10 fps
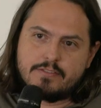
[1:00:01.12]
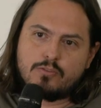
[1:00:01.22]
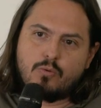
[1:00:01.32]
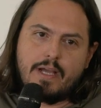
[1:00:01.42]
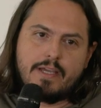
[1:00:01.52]
is
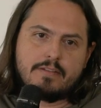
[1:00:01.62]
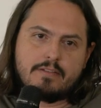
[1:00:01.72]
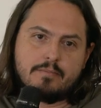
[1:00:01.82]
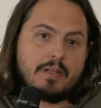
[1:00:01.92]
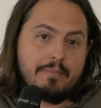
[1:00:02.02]

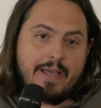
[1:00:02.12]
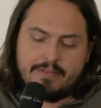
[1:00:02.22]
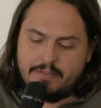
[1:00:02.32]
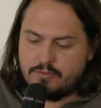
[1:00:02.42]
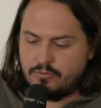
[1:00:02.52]
quite
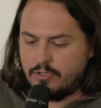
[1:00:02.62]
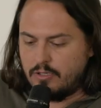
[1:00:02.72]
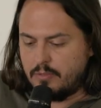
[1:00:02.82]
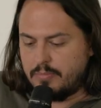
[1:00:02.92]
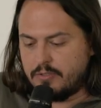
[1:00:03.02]
emblematic to
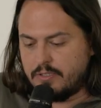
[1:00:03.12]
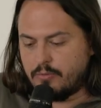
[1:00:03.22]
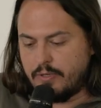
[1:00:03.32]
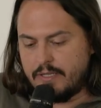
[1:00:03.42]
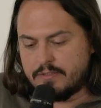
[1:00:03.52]
talk about the
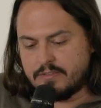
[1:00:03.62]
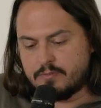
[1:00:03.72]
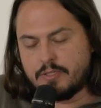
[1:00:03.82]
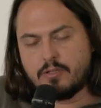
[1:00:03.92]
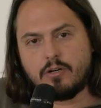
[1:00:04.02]

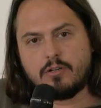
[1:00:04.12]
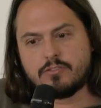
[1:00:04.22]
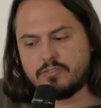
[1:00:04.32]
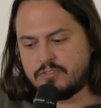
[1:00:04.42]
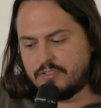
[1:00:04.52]
crisis
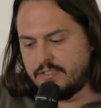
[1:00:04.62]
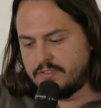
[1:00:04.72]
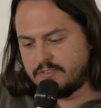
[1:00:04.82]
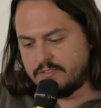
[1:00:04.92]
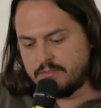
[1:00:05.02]
because
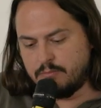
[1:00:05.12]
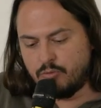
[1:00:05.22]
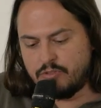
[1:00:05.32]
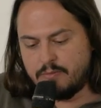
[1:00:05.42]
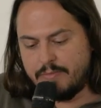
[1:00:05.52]
its
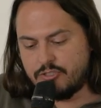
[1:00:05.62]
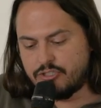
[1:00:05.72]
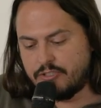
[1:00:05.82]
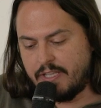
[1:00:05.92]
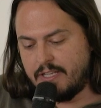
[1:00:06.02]

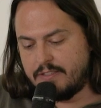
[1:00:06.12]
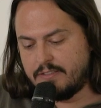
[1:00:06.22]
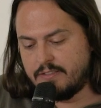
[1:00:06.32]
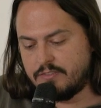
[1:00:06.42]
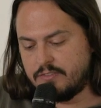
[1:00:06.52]

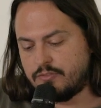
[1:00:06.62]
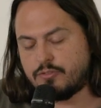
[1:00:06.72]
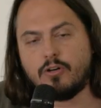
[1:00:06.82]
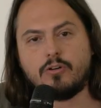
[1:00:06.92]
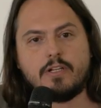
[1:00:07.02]
multidimensionality is
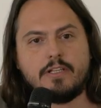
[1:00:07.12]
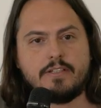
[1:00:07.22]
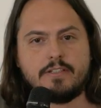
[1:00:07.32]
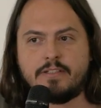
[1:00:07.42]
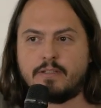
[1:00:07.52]

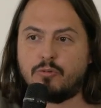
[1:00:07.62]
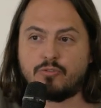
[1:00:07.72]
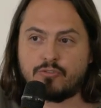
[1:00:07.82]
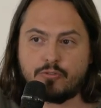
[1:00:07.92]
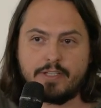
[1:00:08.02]
strongly
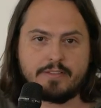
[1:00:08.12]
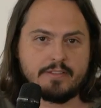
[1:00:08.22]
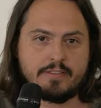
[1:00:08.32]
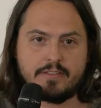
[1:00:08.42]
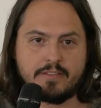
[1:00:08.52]

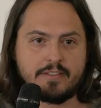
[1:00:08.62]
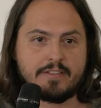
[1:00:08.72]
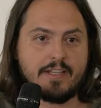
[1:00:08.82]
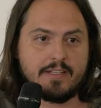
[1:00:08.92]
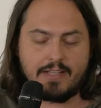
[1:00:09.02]
demonstrated in the
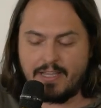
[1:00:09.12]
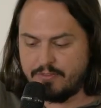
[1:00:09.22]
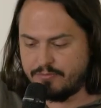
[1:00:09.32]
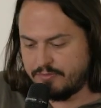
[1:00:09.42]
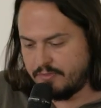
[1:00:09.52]
daily
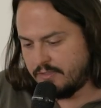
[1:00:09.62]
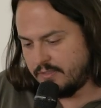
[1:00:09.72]
life.